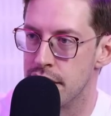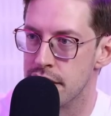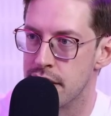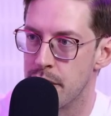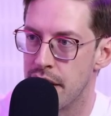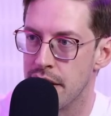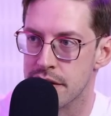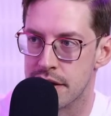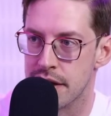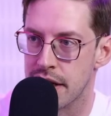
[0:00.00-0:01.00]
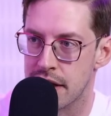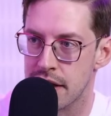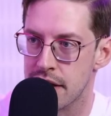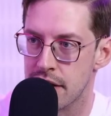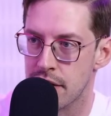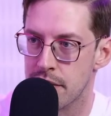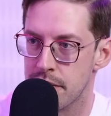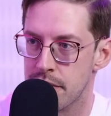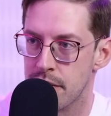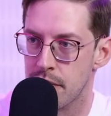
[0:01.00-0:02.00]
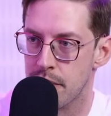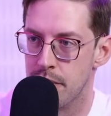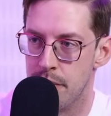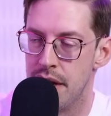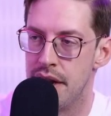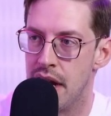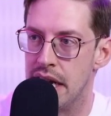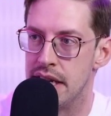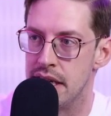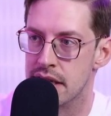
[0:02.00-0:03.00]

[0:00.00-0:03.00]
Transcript: and something else in like the mid 90s.